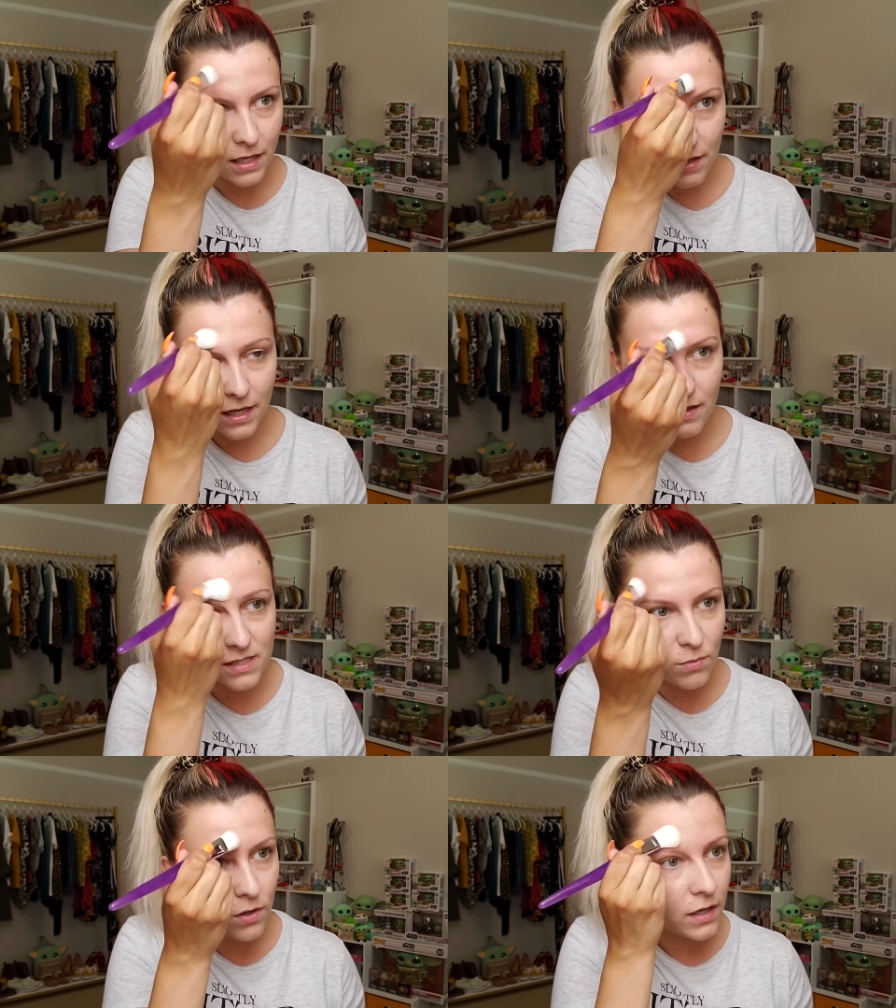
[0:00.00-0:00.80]
like these
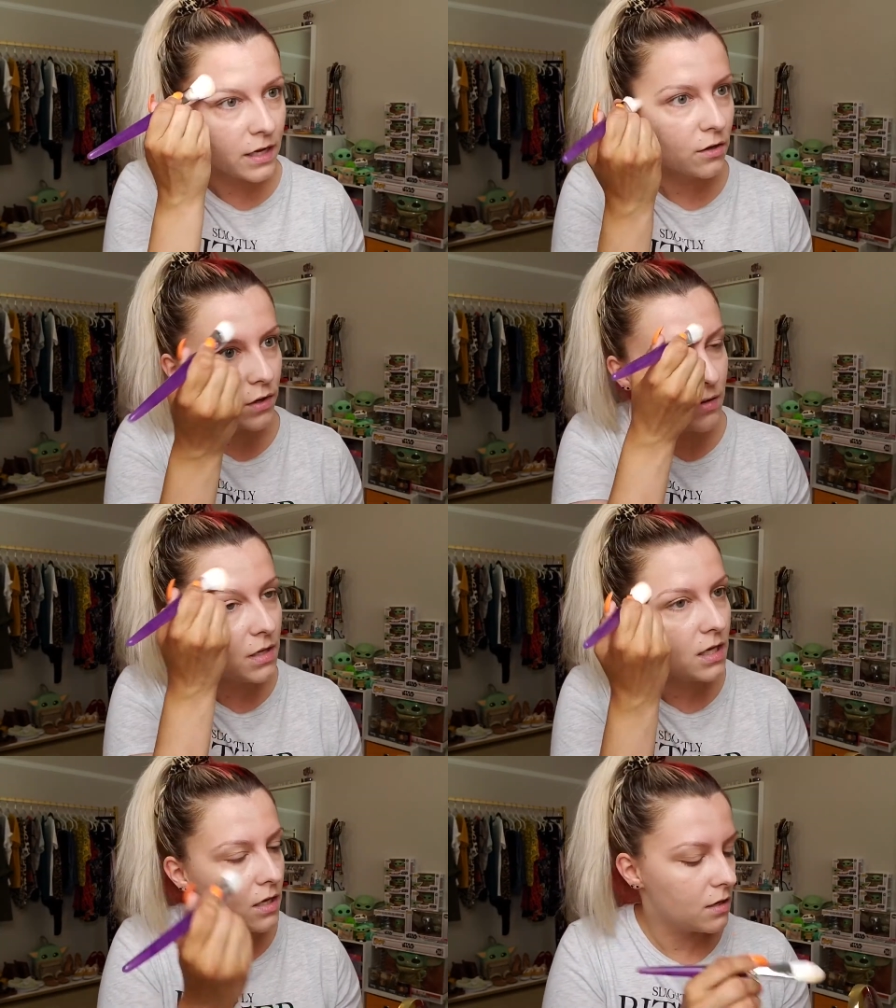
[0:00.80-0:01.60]
more like
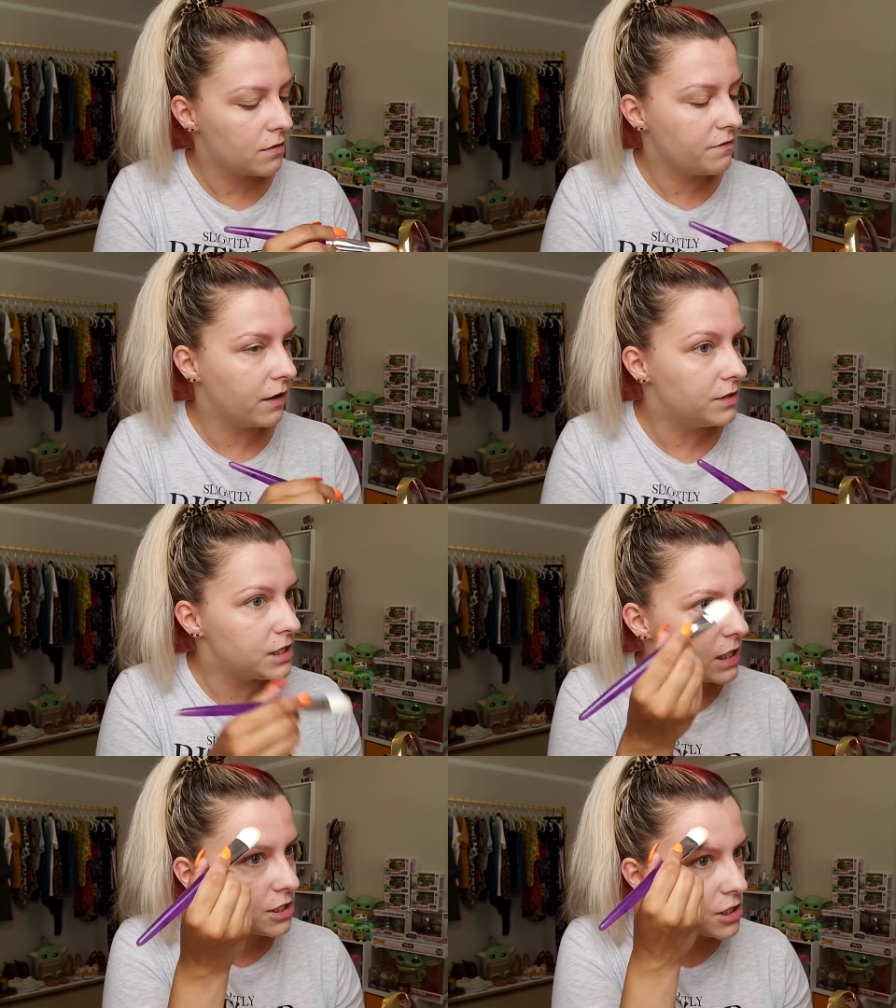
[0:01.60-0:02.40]
creamy
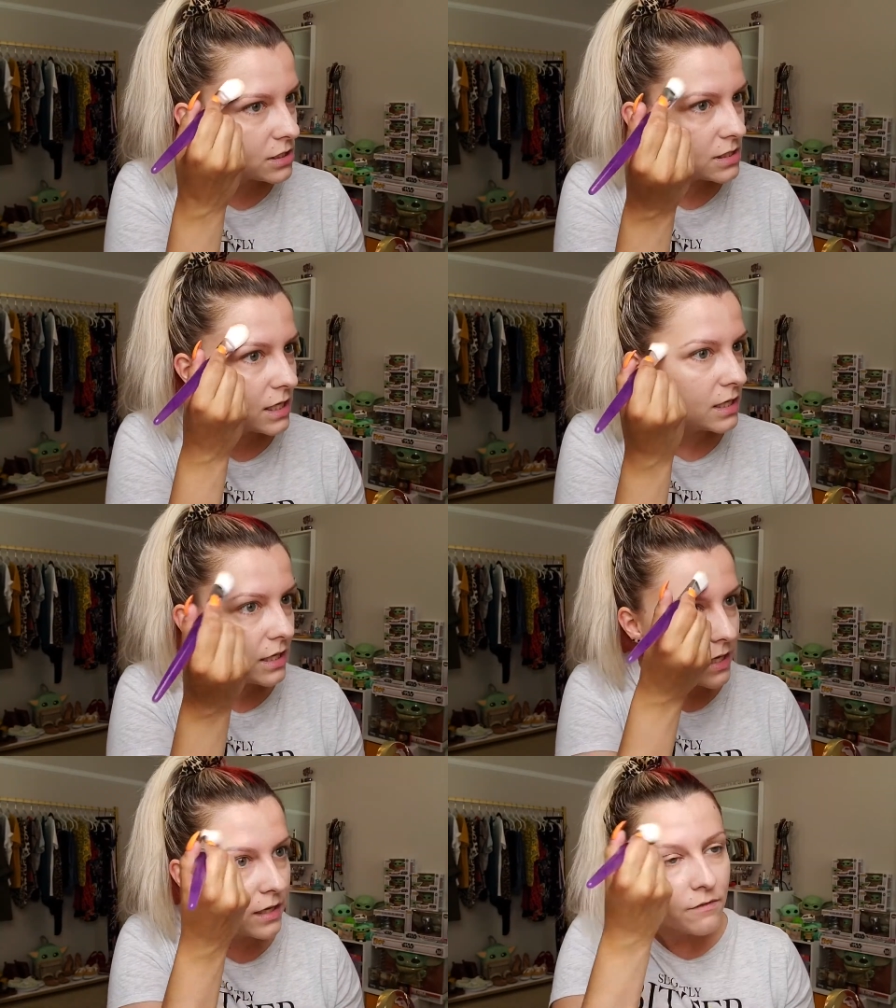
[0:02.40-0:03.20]
foundations
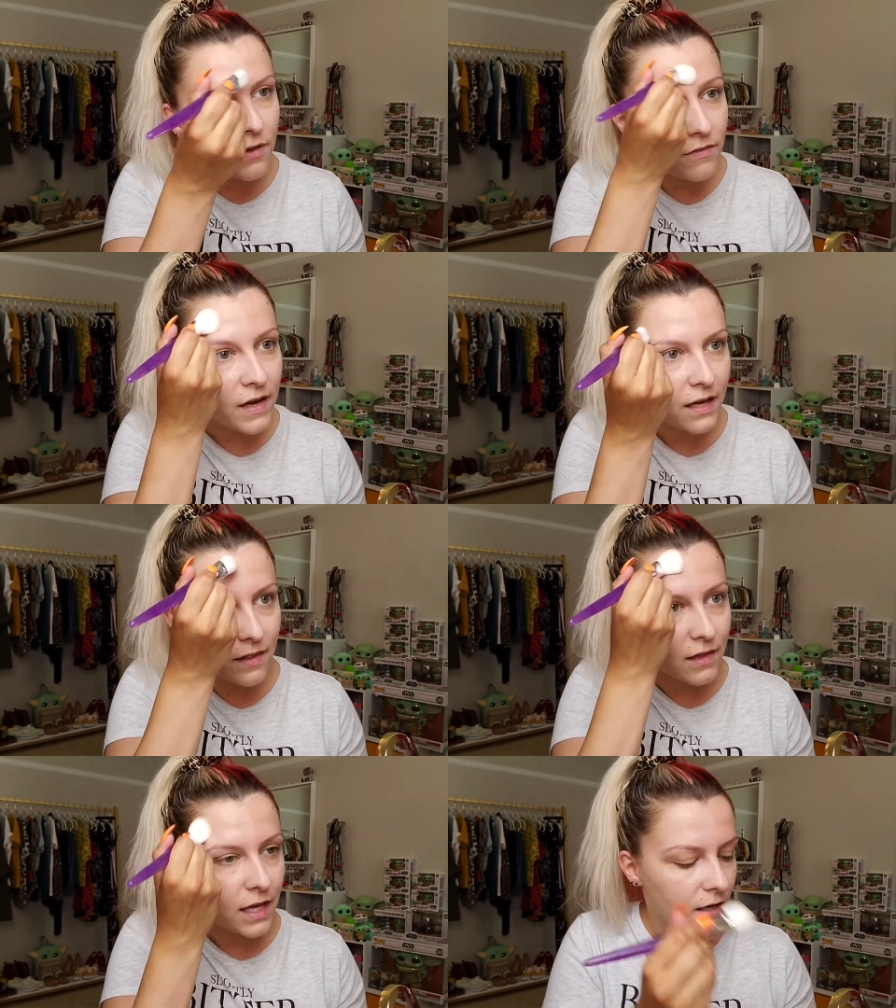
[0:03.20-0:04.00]
lately, for the fact
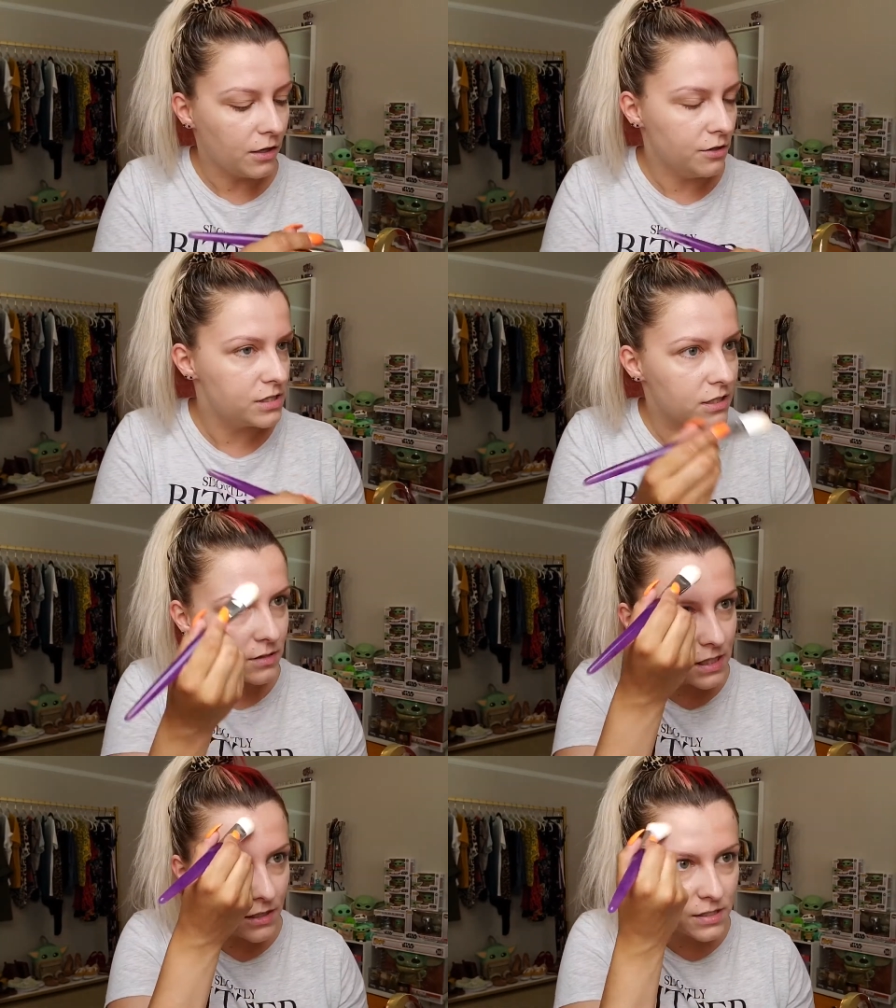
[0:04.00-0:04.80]
that like you still see your